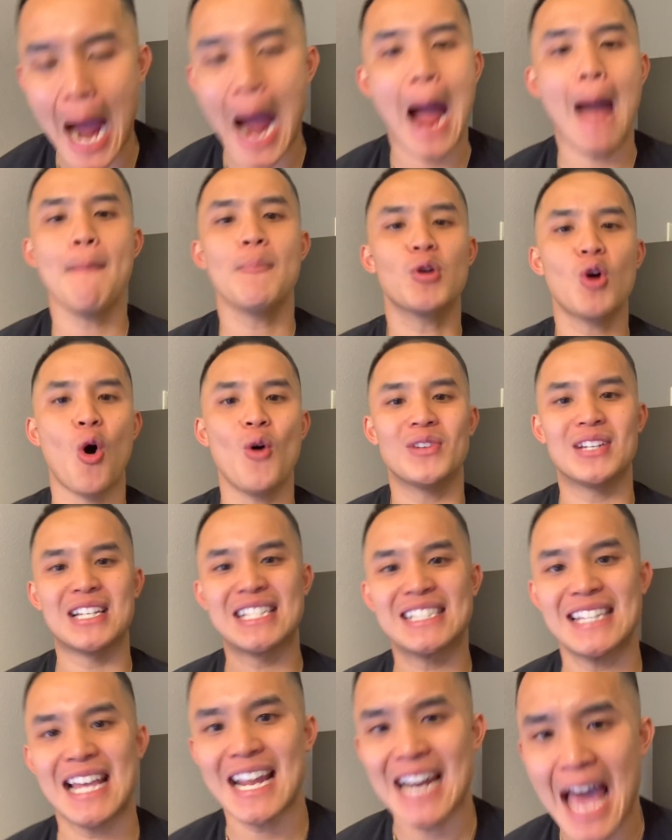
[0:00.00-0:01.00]
I'm going to
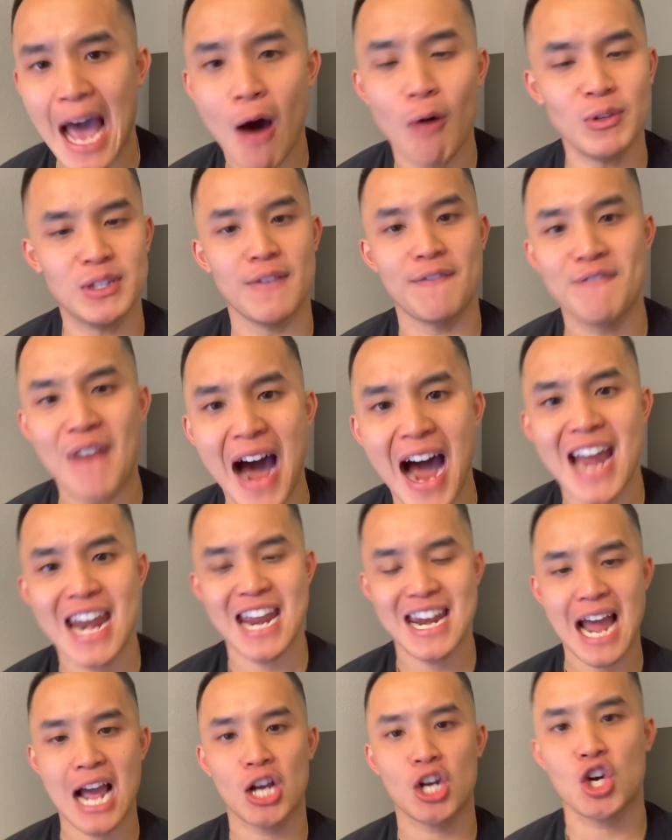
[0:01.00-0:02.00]
set out, divide, and
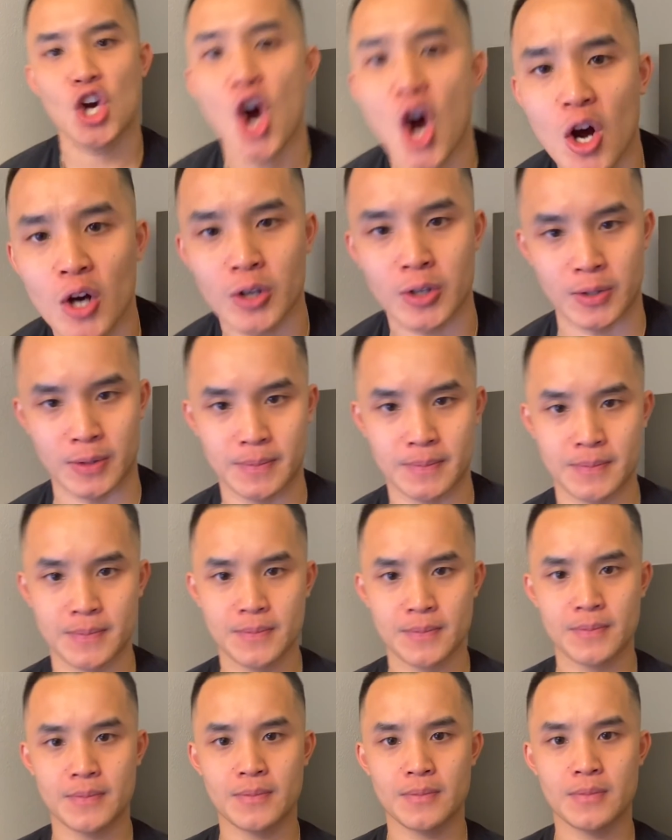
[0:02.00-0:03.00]
I conquer.
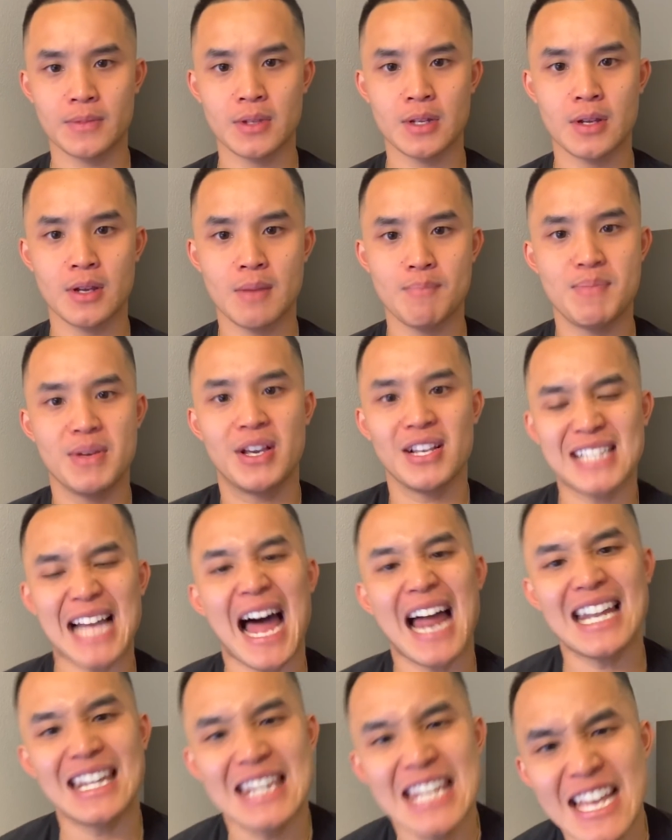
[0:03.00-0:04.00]
Because I
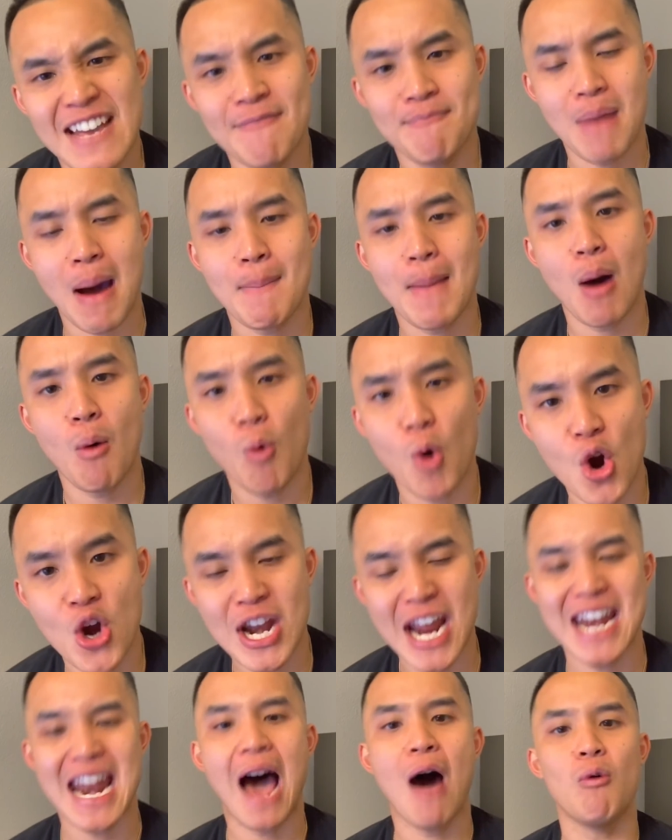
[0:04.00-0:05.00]
live by my word
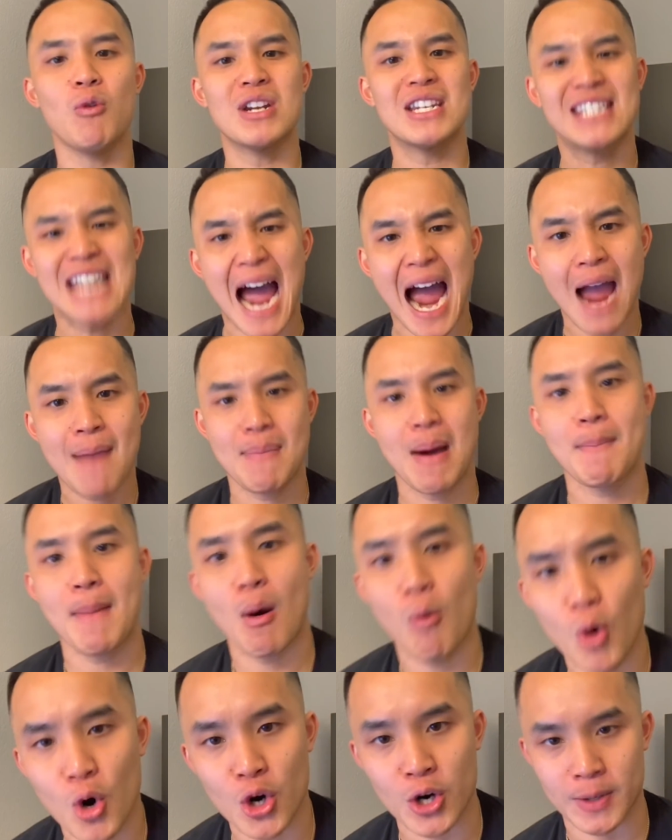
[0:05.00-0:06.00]
and I will die by my
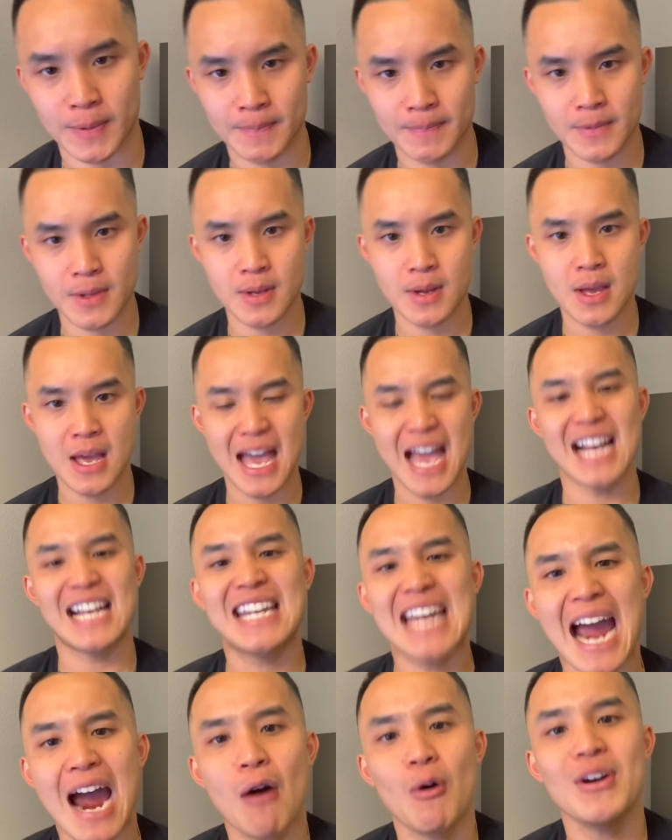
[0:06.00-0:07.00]
word. A
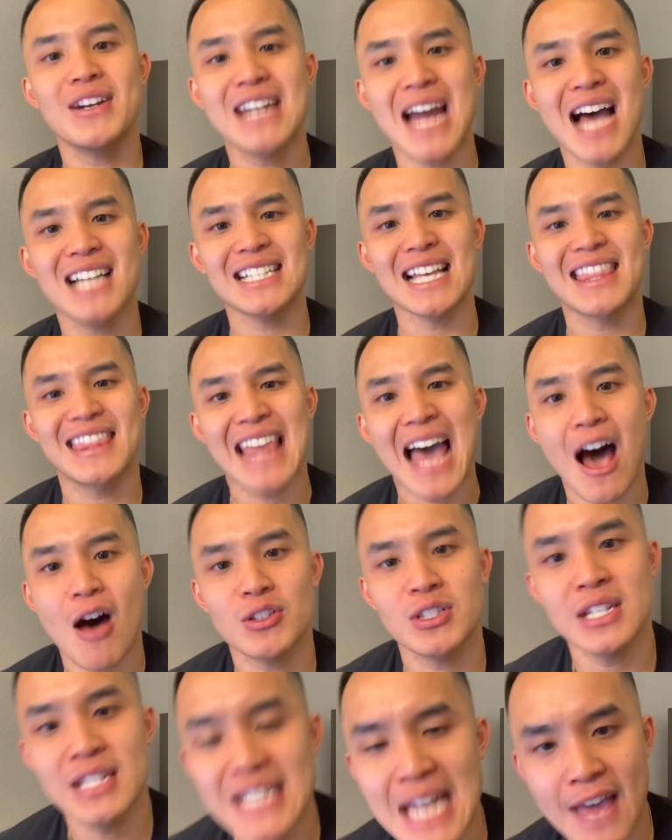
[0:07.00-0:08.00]
coward dies
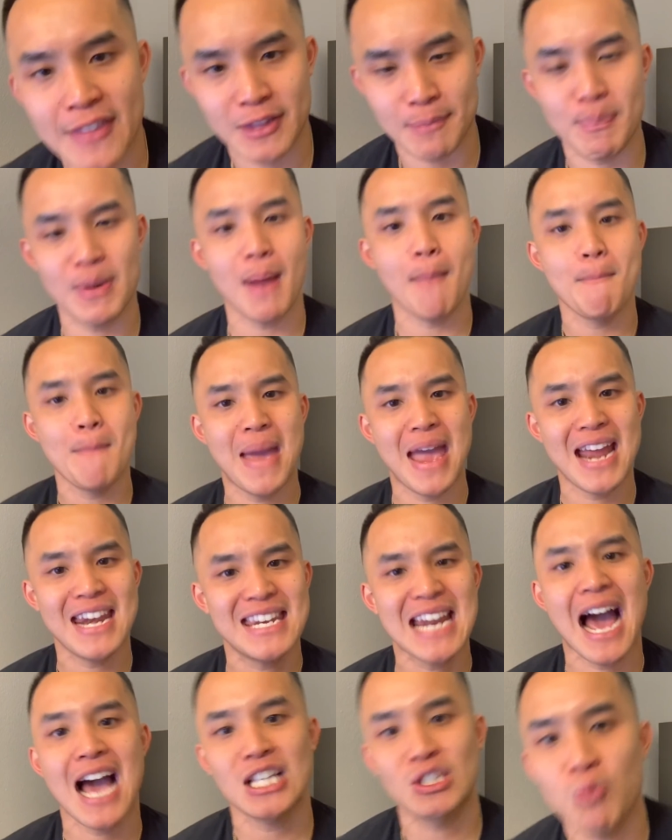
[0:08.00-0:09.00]
1,000 deaths, but a man
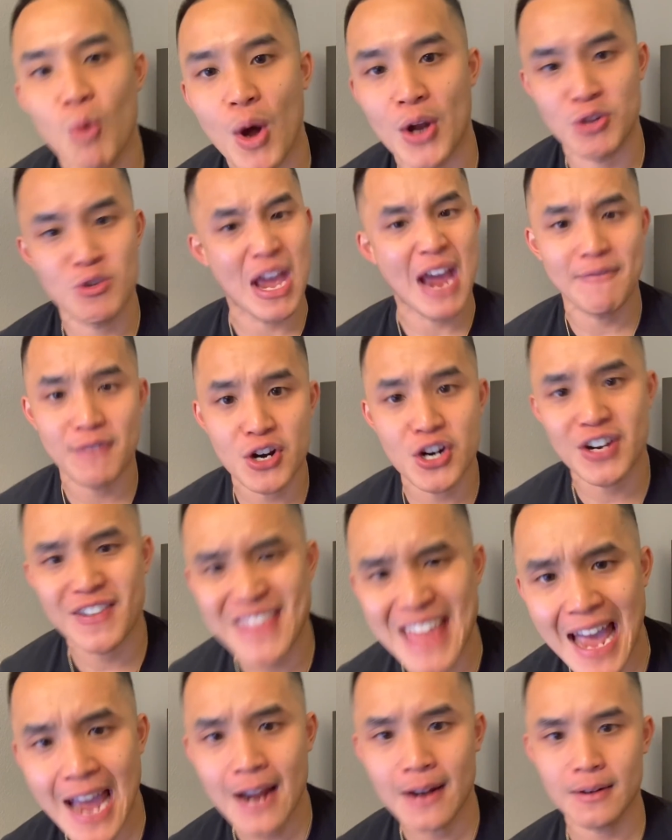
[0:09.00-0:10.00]
dies 1. You ever heard of
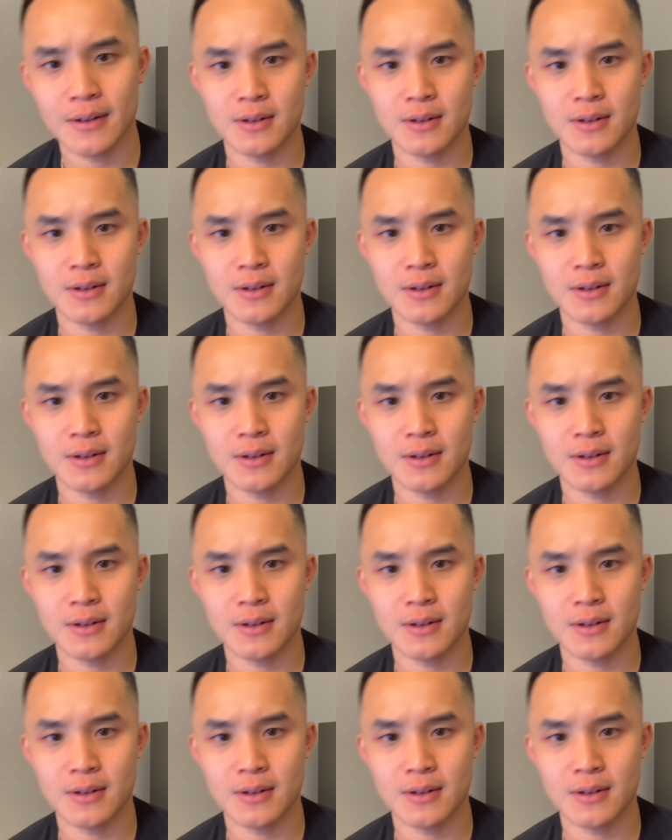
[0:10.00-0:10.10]
that?